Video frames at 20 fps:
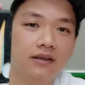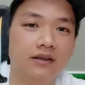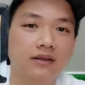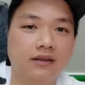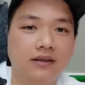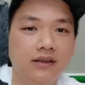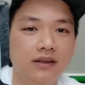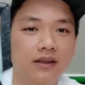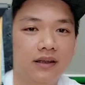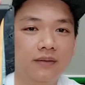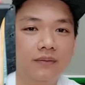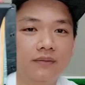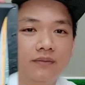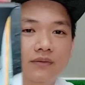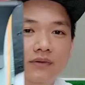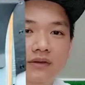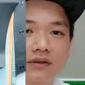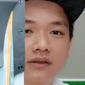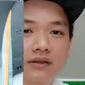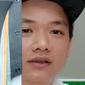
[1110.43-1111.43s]
Yeah,
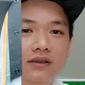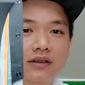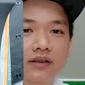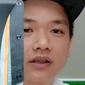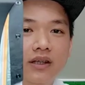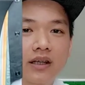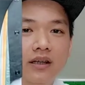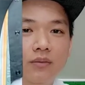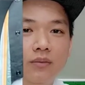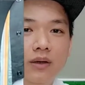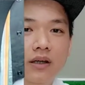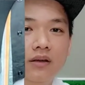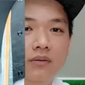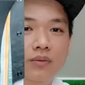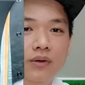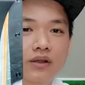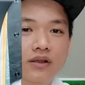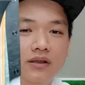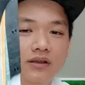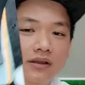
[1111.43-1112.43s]
you get a better
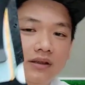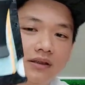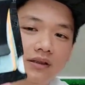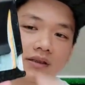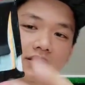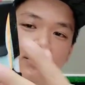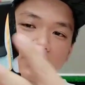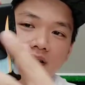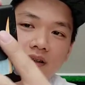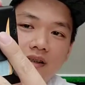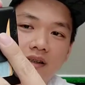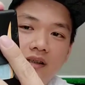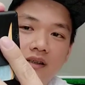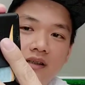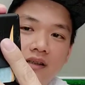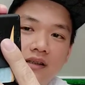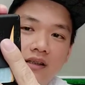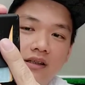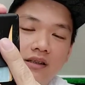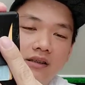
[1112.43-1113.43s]
picture.
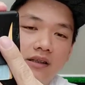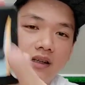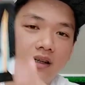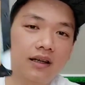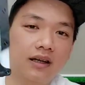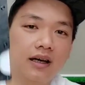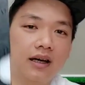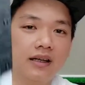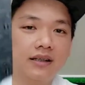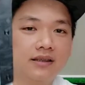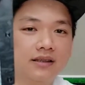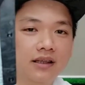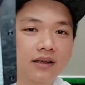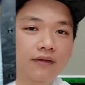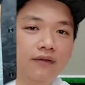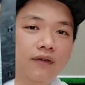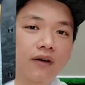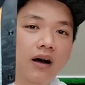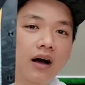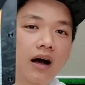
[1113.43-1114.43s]
It's like I save
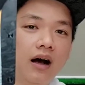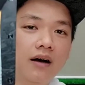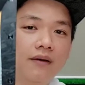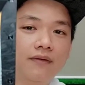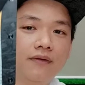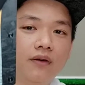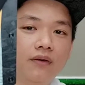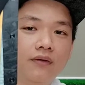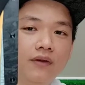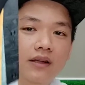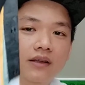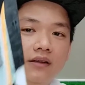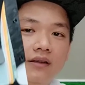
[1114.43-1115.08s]
half of it.